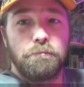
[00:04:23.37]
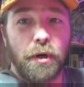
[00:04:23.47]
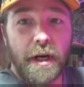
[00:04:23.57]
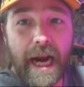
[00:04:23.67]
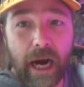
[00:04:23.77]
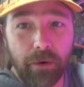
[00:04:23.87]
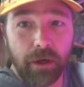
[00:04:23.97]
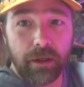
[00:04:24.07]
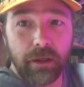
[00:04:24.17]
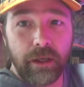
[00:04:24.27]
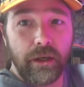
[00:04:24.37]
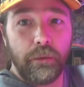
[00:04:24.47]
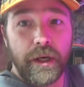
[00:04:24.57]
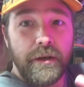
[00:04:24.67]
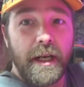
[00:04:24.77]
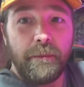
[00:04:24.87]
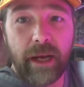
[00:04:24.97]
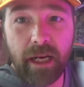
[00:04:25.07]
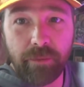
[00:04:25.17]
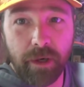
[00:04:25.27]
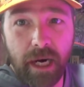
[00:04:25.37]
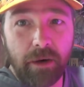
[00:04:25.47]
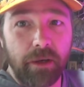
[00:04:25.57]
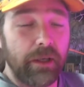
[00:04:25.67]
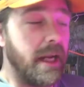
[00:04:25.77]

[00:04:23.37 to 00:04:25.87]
per hour, you know, what do you get paid per hour?